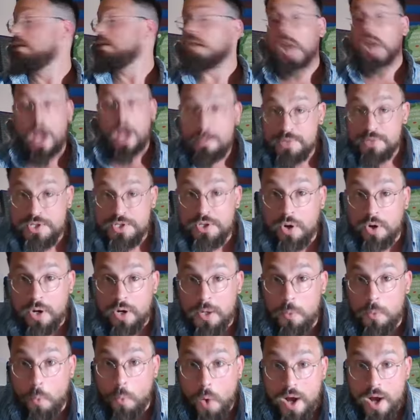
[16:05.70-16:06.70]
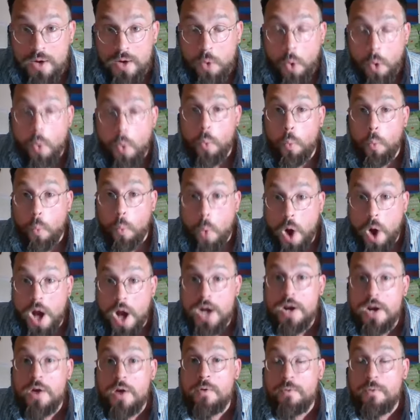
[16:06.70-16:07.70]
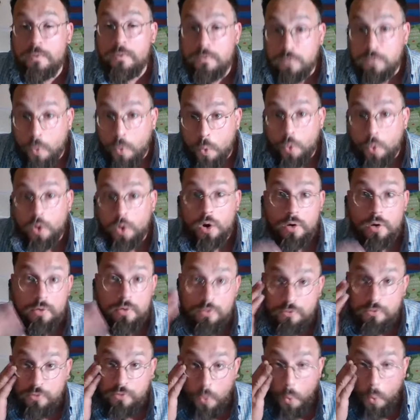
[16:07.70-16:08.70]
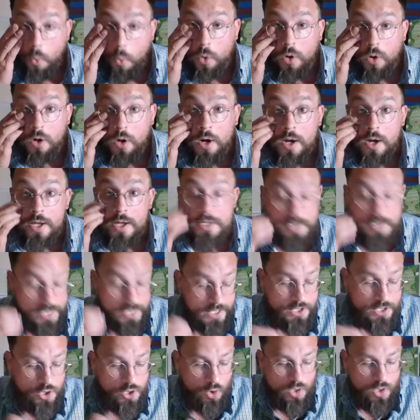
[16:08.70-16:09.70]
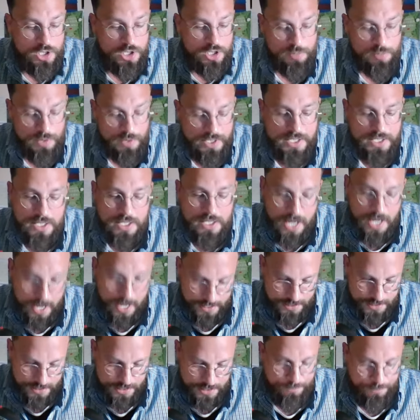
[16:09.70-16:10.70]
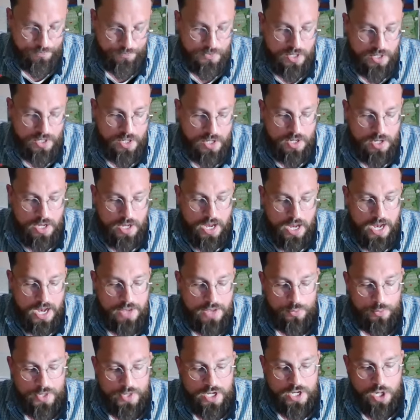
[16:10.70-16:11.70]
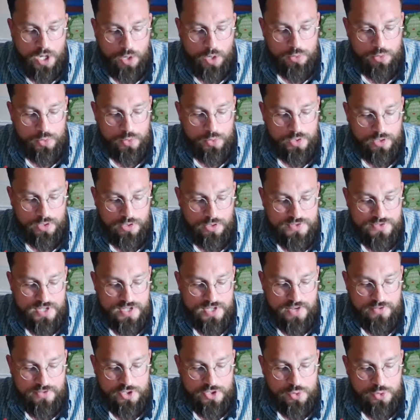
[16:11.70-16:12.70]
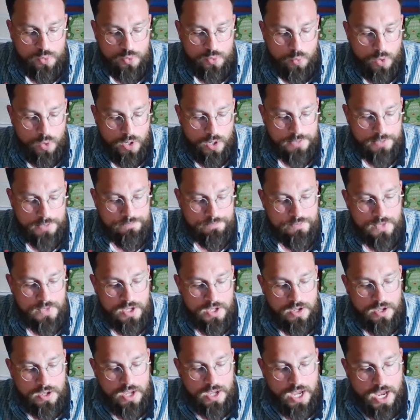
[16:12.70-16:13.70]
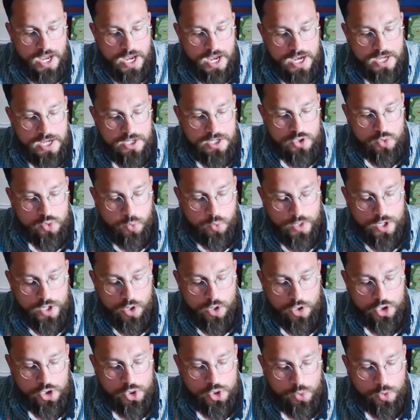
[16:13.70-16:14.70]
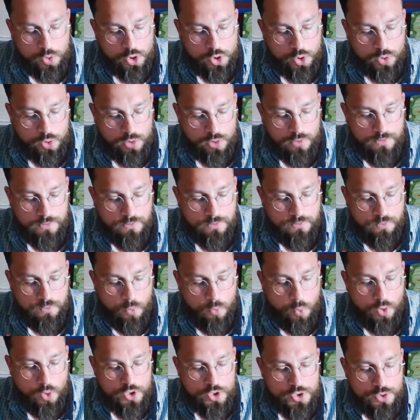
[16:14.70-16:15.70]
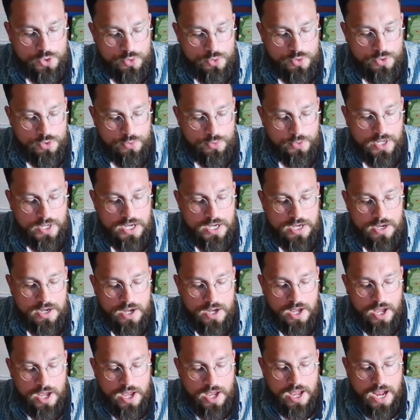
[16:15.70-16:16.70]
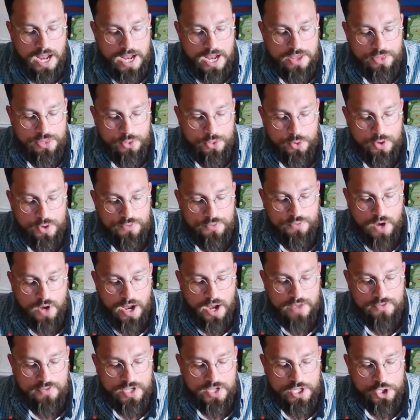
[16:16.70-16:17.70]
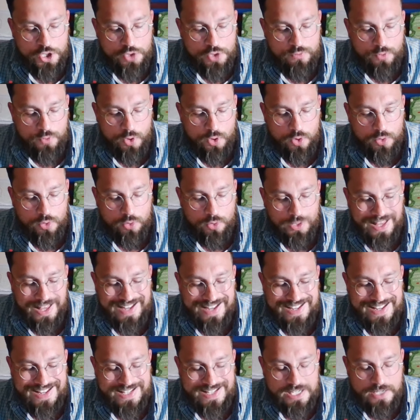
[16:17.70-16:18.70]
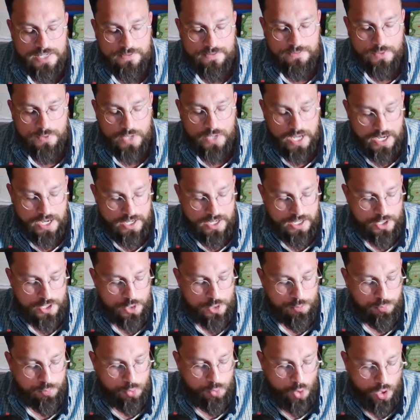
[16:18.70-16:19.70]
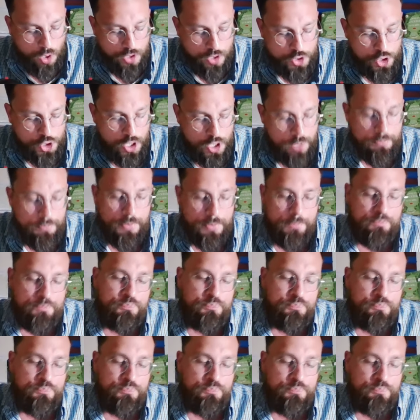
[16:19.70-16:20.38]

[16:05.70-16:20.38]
I'm sorry, what? 1.44 10-yard split? Yes. A three-cone drill of 7.21, a 20-yard short shuttle of 4.23, a 35-inch vertical, and a 10-foot, 8-inch broad jump.